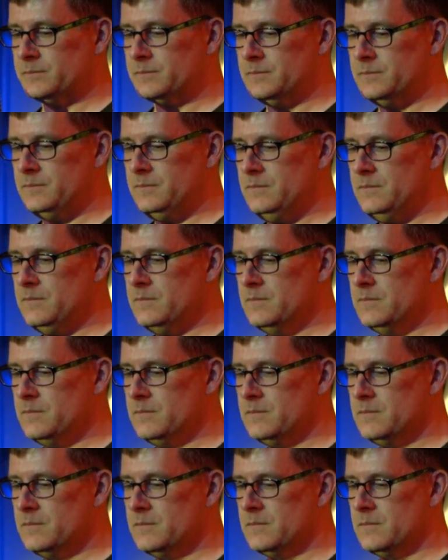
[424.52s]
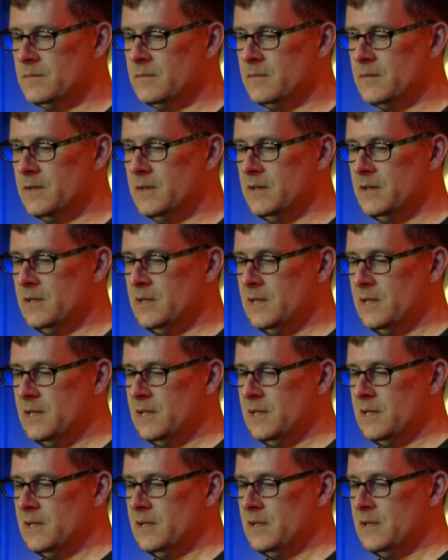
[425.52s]

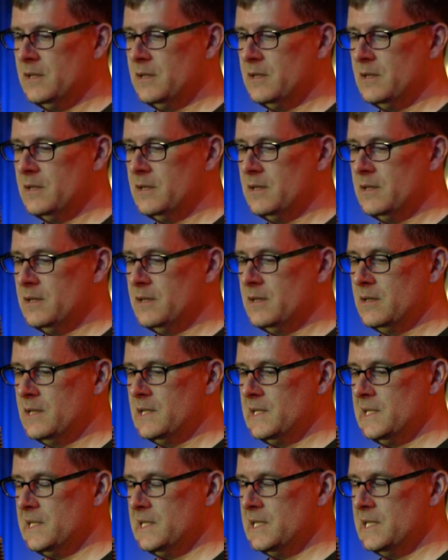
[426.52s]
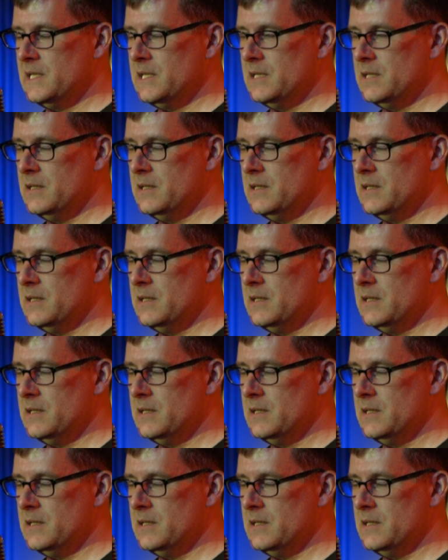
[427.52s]
Nothing is said.